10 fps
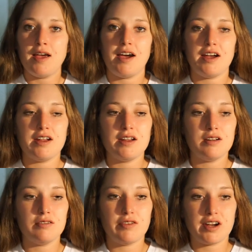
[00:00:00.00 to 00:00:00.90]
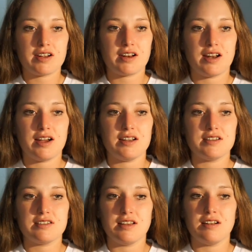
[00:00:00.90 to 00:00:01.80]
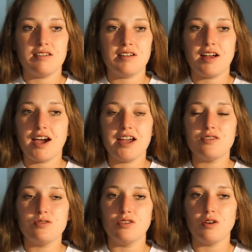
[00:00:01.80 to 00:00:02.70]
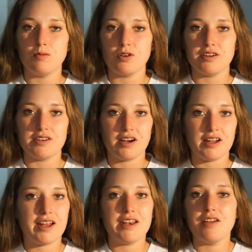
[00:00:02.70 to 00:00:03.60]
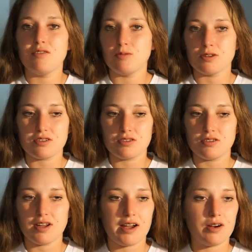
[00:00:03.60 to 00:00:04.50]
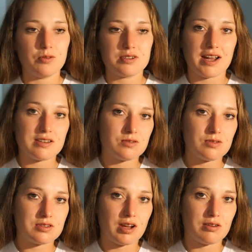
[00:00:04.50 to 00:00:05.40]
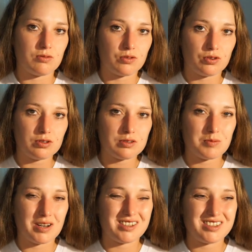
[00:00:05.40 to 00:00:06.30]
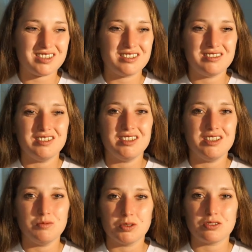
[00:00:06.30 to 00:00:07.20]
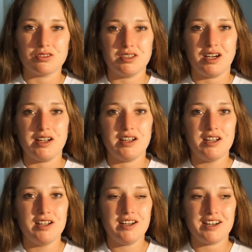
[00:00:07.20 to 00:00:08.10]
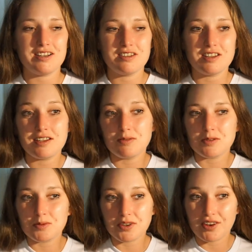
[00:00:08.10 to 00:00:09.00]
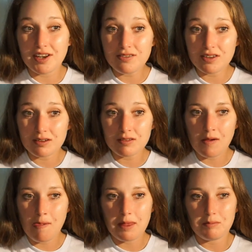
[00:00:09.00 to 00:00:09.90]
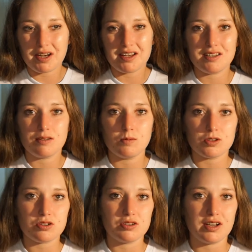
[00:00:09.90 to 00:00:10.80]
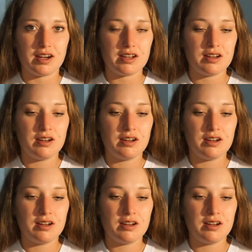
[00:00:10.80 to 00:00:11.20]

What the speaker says: I recognized that I do not want to die. I never wanted to die. I always had suicidal thoughts, but I didn't really want to die. I didn't think it was worth living, but I didn't want to die.